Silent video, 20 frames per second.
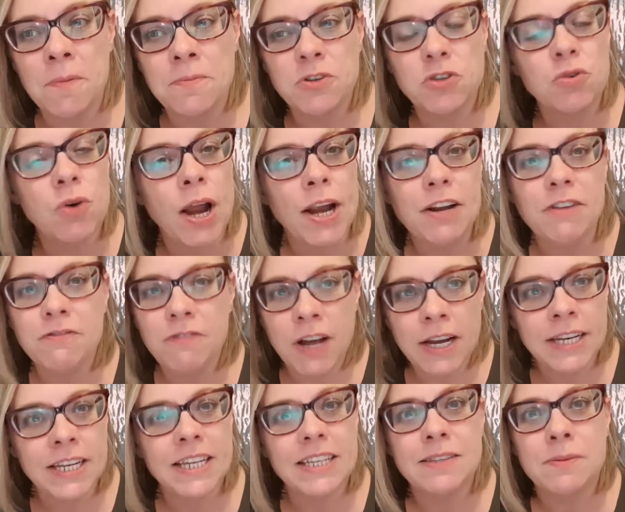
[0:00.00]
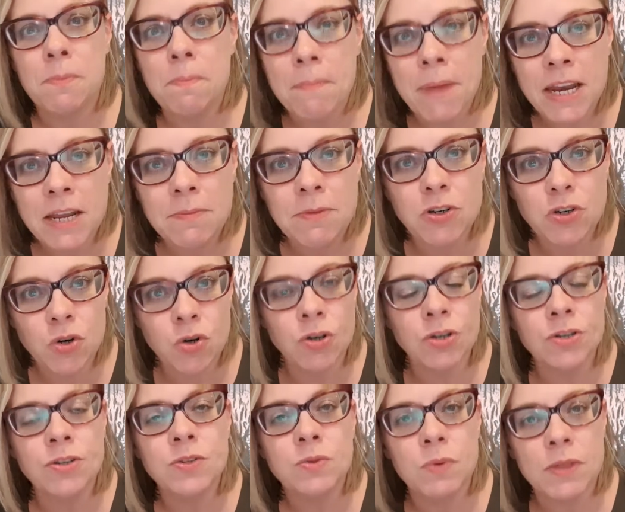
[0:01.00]
try to find as many
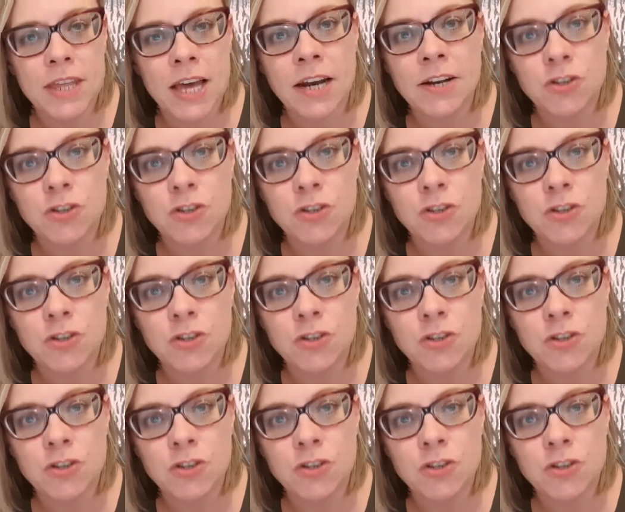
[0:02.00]
materials with that